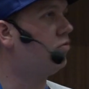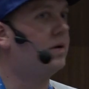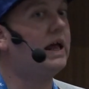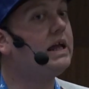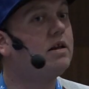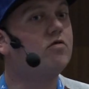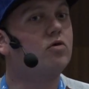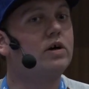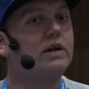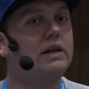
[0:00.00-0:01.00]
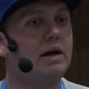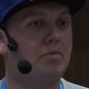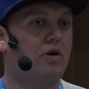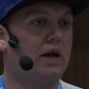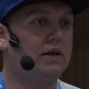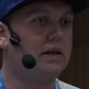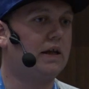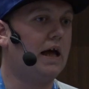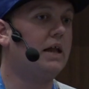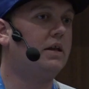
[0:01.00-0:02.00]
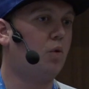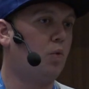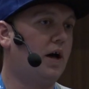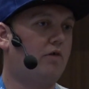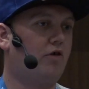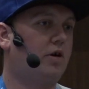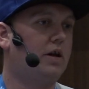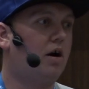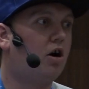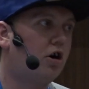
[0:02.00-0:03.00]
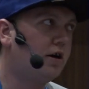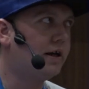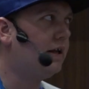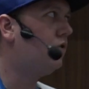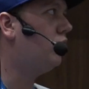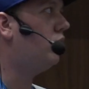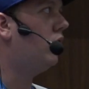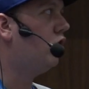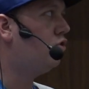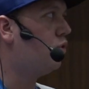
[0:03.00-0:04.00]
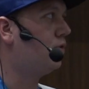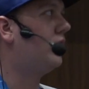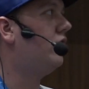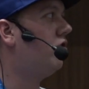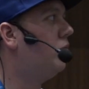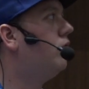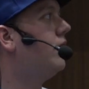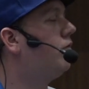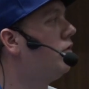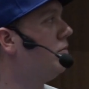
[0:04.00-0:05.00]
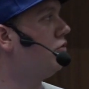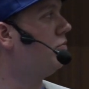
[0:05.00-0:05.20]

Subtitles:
Drupal 8 it's already deprecated, and we are working hardly to totally remove it from